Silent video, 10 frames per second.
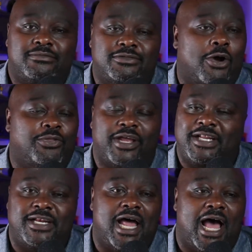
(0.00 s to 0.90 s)
No, they
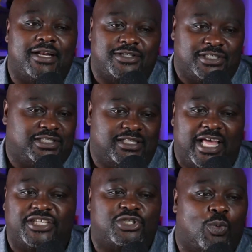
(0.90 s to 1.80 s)
did not.
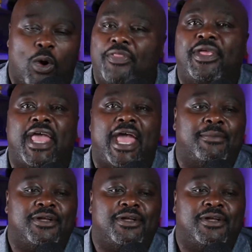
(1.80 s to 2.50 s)
They just won the game.